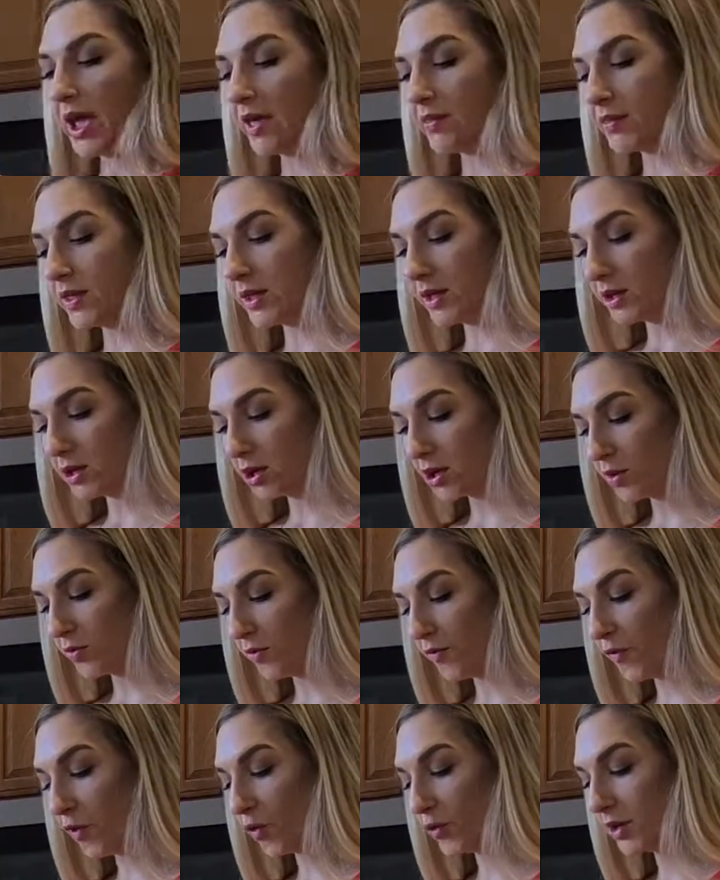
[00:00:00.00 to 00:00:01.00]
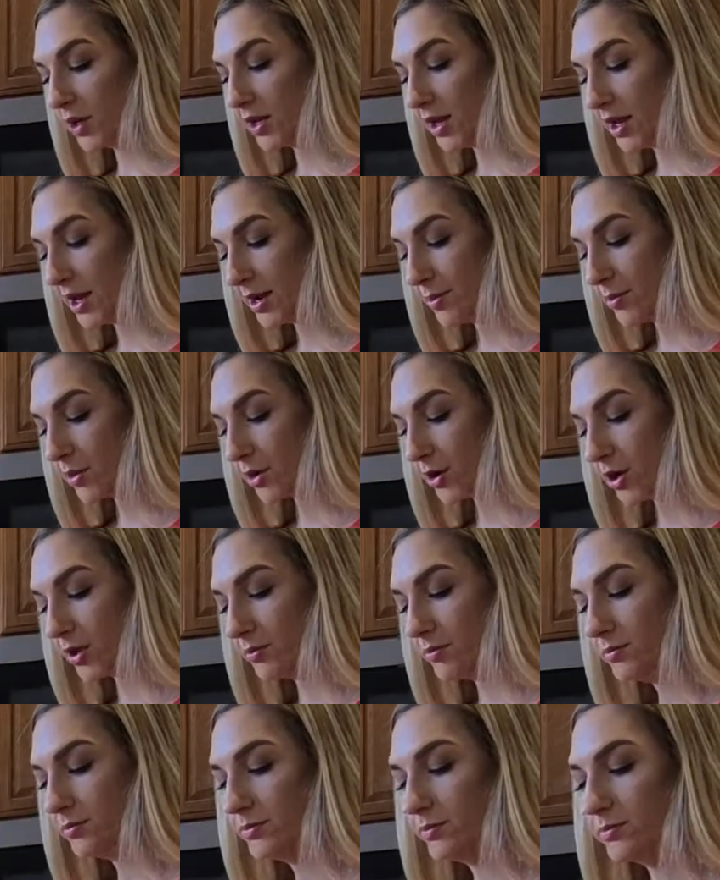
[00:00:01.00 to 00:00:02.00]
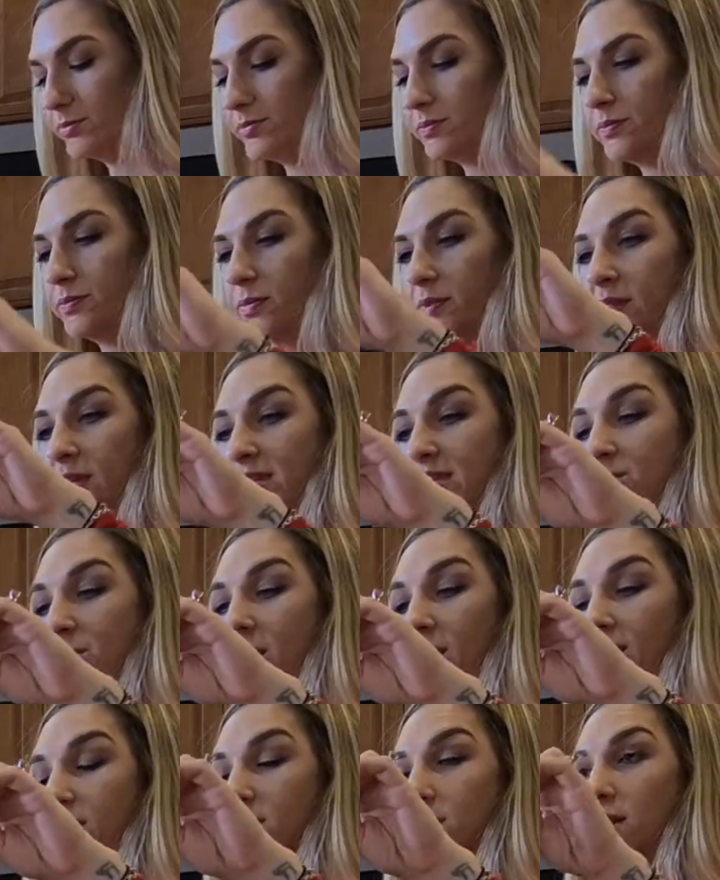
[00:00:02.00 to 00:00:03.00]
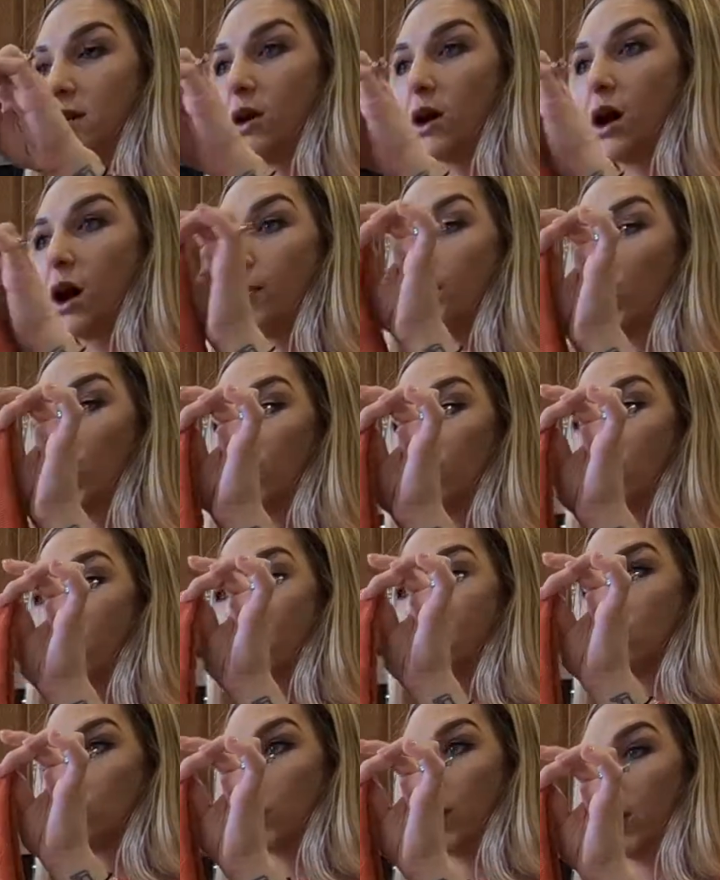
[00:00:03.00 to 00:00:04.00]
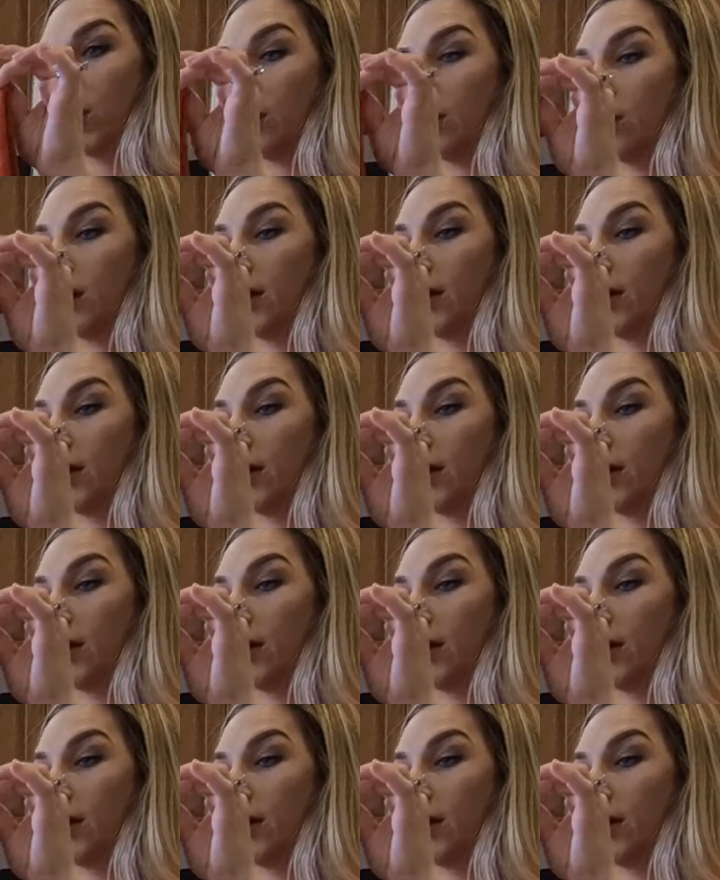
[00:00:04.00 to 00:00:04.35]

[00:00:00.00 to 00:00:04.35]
and then you're gonna fold it hamburger. This makes a perfect square.